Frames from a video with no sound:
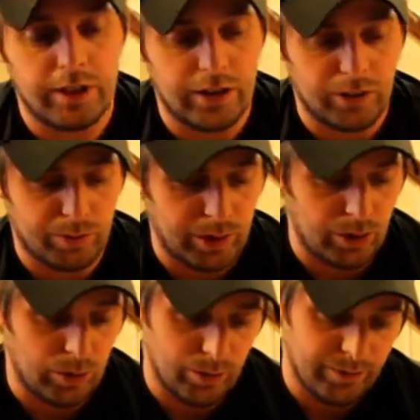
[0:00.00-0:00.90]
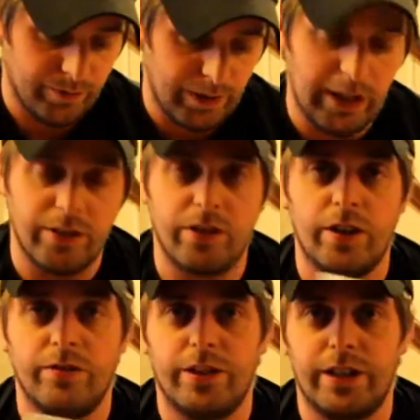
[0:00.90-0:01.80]
That looks pretty cool. That is
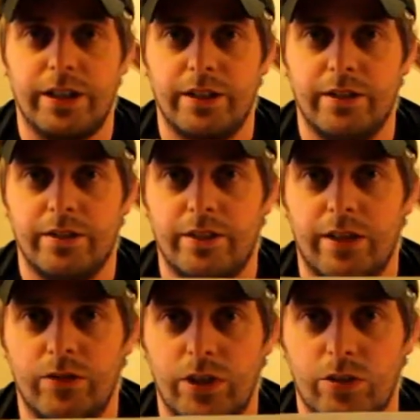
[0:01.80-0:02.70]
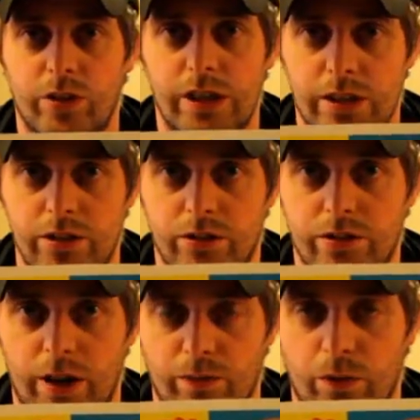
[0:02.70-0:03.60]
definitely like a 70s or 80s
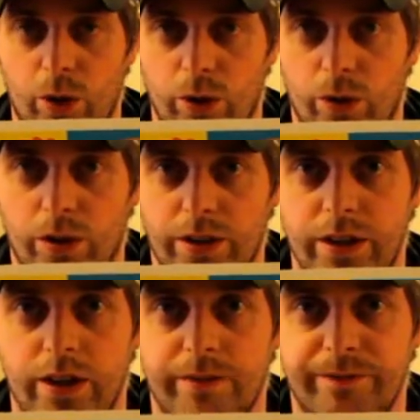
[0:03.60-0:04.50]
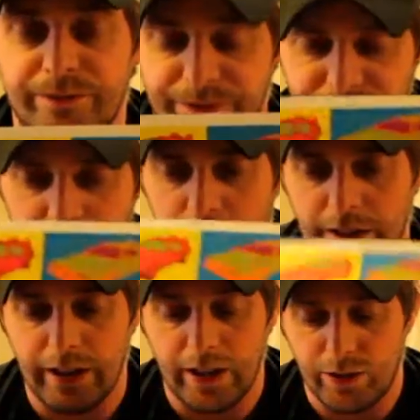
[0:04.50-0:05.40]
type photo right there.
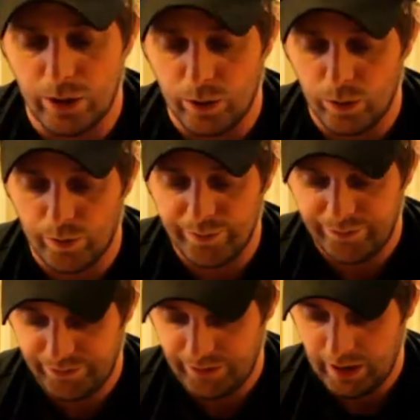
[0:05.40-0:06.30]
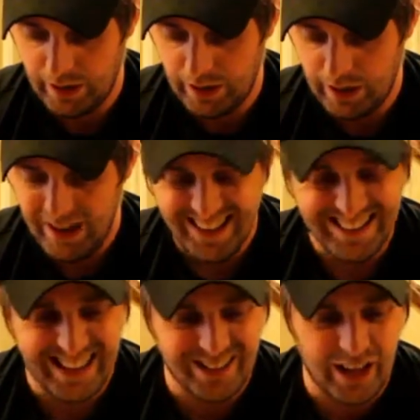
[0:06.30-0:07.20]
That's cool.
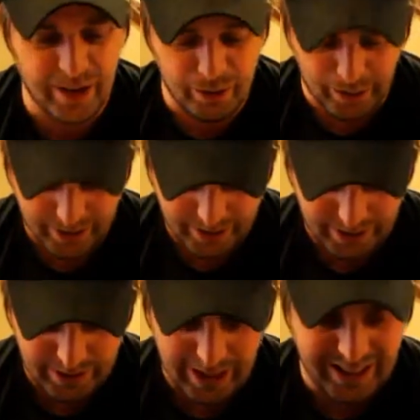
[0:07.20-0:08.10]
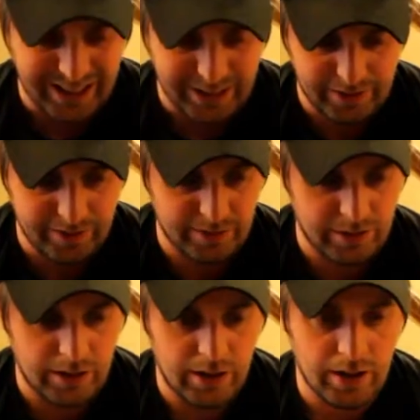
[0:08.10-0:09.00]
That's cool. I like it.
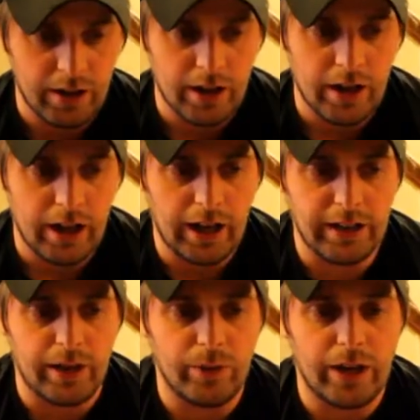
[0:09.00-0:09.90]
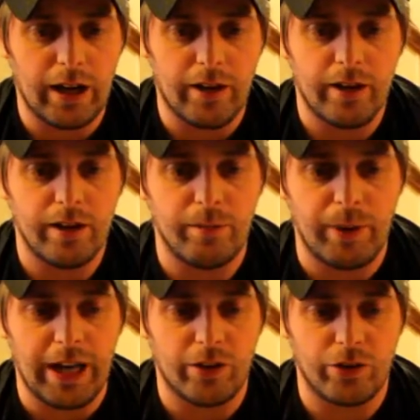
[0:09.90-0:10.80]
And then we got
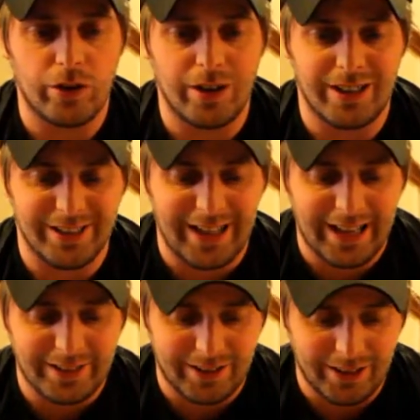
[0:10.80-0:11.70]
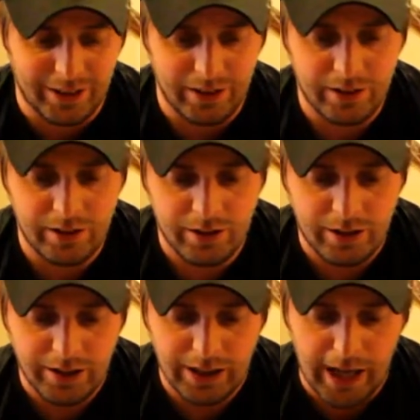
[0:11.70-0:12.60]
Battlestar Galactica
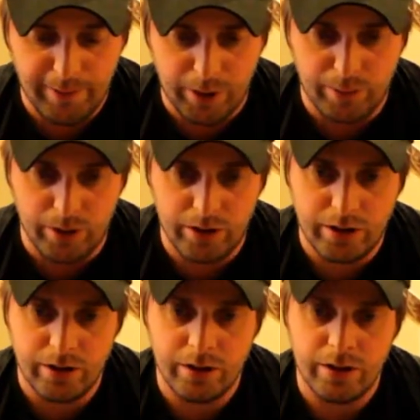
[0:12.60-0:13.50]
comic book.